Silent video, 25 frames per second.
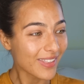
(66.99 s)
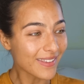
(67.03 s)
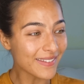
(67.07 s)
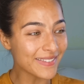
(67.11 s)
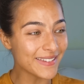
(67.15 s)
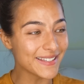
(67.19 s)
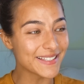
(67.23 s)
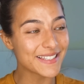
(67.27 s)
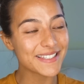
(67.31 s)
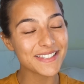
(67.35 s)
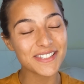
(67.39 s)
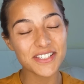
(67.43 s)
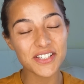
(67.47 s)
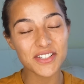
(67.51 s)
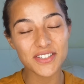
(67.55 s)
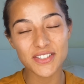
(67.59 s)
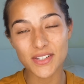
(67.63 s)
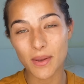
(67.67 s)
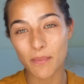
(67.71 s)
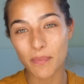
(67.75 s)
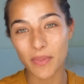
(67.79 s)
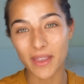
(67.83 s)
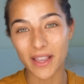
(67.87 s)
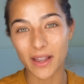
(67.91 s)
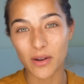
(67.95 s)
This is just
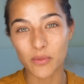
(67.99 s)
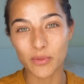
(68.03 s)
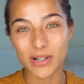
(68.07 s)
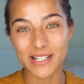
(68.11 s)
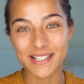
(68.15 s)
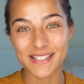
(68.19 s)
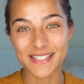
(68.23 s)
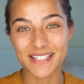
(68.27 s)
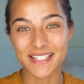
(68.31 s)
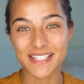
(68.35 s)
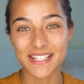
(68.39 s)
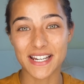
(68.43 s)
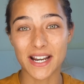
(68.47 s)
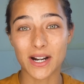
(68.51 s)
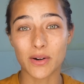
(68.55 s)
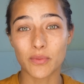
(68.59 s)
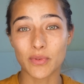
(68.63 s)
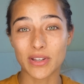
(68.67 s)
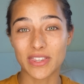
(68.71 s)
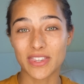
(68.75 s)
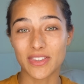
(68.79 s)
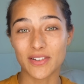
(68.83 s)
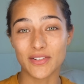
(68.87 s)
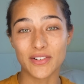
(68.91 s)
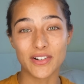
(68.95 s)
something I wanted to share
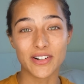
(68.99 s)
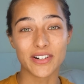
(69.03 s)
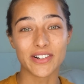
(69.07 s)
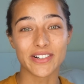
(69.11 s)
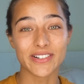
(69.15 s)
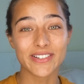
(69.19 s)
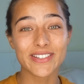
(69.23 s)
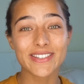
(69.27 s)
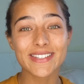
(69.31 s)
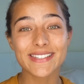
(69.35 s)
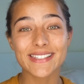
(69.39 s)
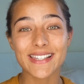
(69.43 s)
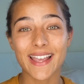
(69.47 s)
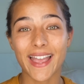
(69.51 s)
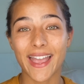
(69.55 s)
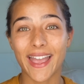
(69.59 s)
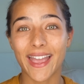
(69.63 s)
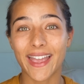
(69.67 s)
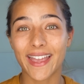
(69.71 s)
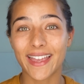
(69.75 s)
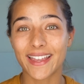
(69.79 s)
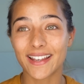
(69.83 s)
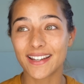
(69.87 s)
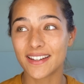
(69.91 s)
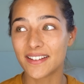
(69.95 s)
with you girls,
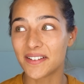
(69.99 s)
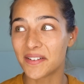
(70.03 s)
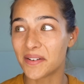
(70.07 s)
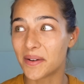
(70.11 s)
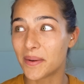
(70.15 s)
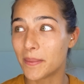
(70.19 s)
and